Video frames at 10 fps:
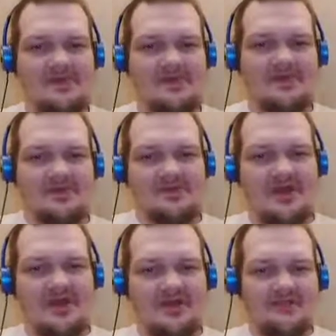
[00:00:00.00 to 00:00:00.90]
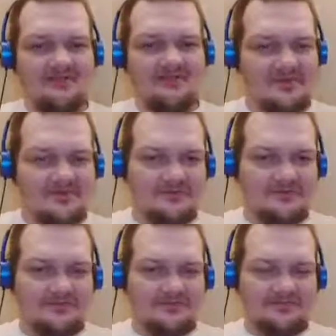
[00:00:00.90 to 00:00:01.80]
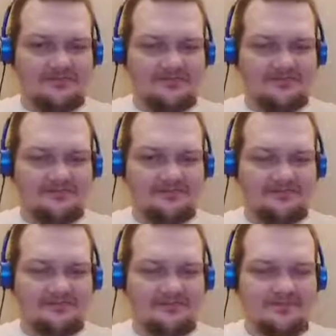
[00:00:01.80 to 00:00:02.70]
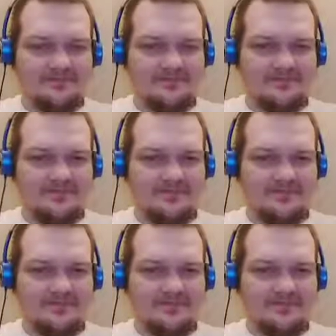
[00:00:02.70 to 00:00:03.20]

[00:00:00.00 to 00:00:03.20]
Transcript: The person shown says nothing.